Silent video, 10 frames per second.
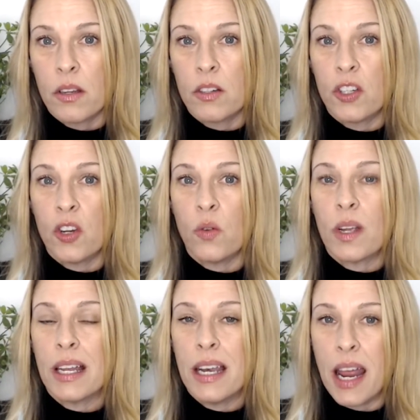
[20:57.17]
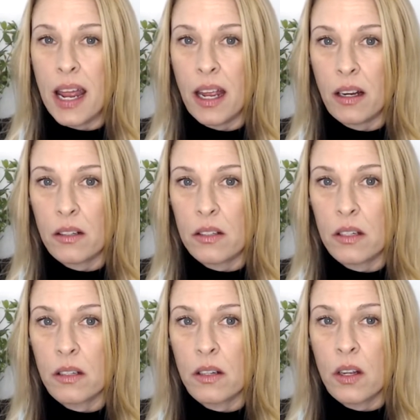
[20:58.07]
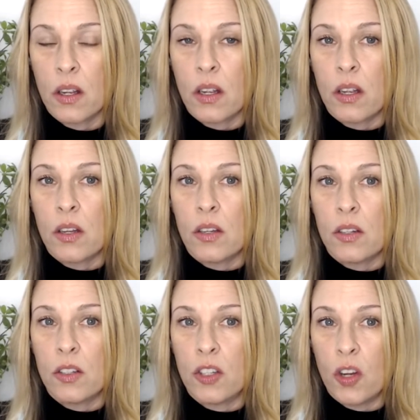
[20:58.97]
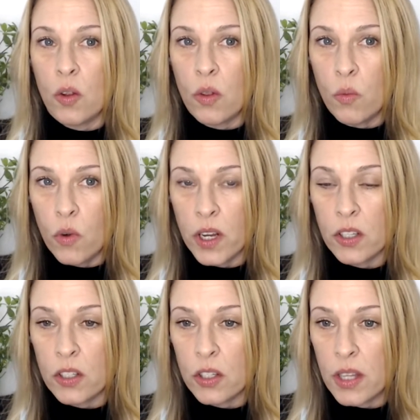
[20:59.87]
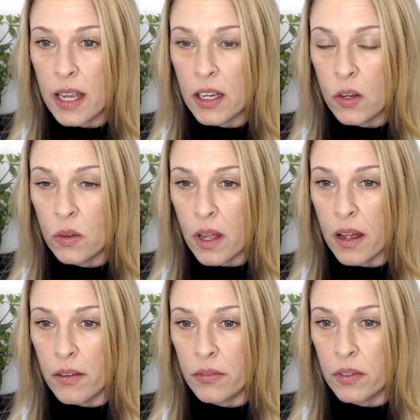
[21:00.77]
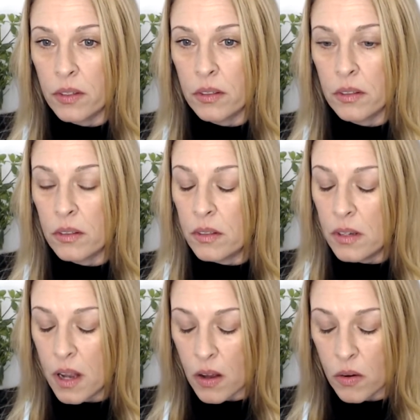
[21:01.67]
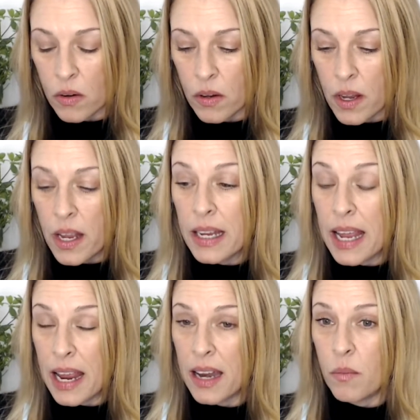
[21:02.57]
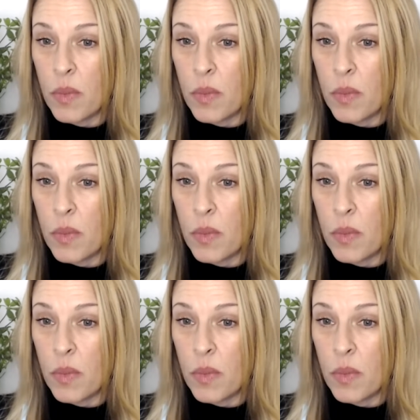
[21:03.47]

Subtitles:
to connect to the ones that you love? No. Can it be